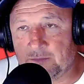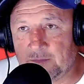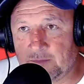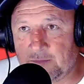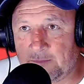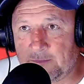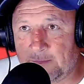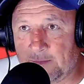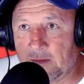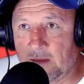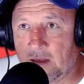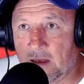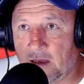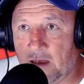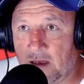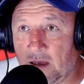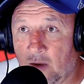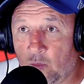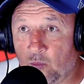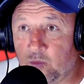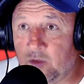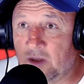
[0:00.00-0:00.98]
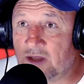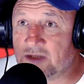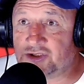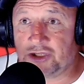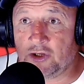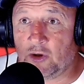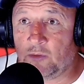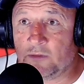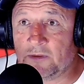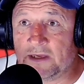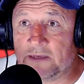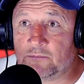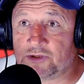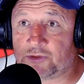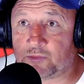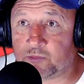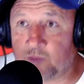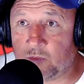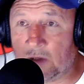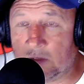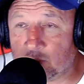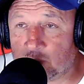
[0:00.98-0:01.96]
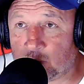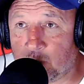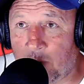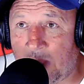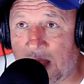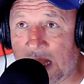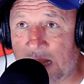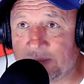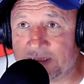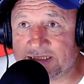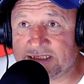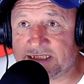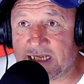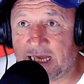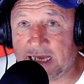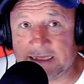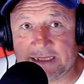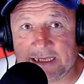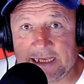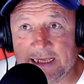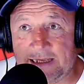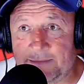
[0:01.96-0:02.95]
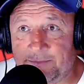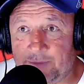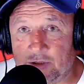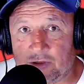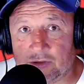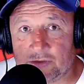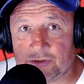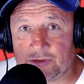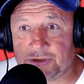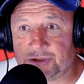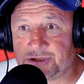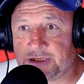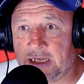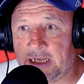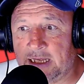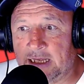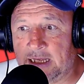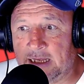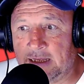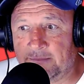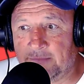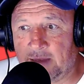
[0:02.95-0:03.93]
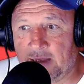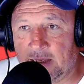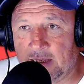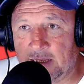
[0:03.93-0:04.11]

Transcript: about that. Well, do you know it was it was Wildman's idea because um,